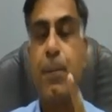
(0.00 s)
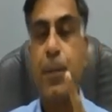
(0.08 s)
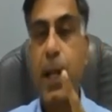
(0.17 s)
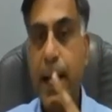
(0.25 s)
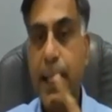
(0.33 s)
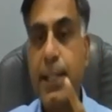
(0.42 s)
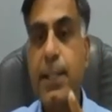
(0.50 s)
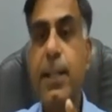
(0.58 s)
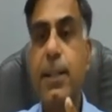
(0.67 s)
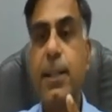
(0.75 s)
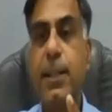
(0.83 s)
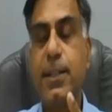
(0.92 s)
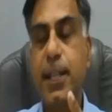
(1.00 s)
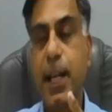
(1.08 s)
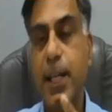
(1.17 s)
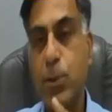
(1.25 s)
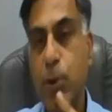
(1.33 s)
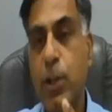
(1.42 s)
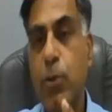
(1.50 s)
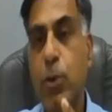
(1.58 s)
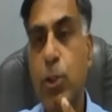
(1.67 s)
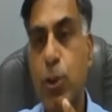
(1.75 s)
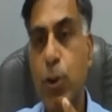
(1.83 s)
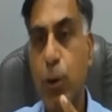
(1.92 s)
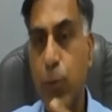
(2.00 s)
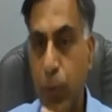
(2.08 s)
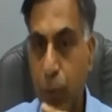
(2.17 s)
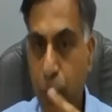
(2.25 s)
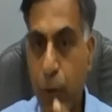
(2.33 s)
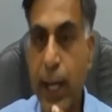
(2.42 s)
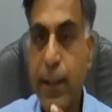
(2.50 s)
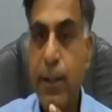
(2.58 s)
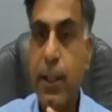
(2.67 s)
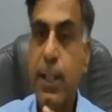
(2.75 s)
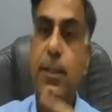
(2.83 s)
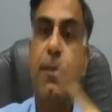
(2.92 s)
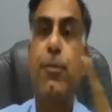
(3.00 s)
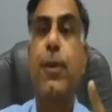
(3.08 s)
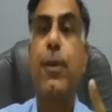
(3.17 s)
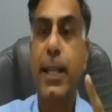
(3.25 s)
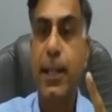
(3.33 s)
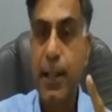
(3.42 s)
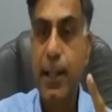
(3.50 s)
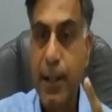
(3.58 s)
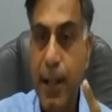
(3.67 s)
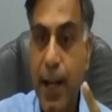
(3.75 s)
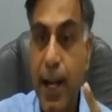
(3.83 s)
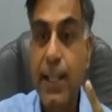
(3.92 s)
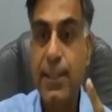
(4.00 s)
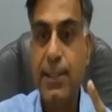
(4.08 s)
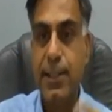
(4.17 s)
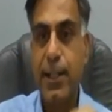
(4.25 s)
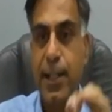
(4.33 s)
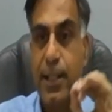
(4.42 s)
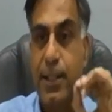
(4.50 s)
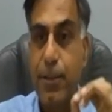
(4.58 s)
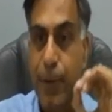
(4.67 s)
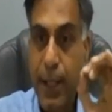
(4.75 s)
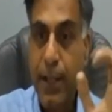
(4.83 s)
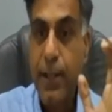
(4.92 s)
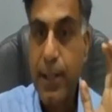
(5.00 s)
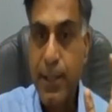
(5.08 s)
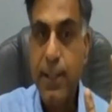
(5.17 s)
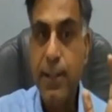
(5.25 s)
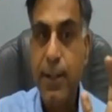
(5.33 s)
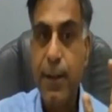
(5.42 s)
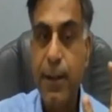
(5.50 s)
ITAT decides on a question of fact is a final answer, is a final decision.